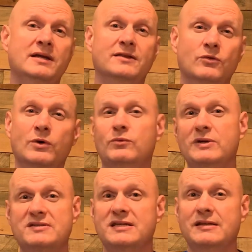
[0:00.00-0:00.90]
that when we
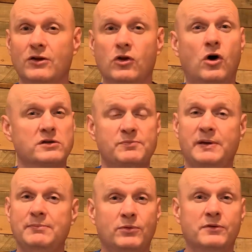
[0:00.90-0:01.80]
see the lost
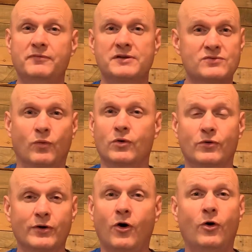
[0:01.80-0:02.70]
people of this
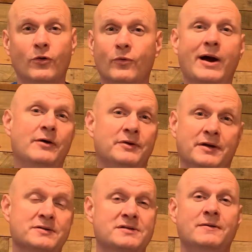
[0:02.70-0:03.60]
world all around
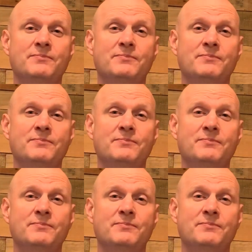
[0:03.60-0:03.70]
us,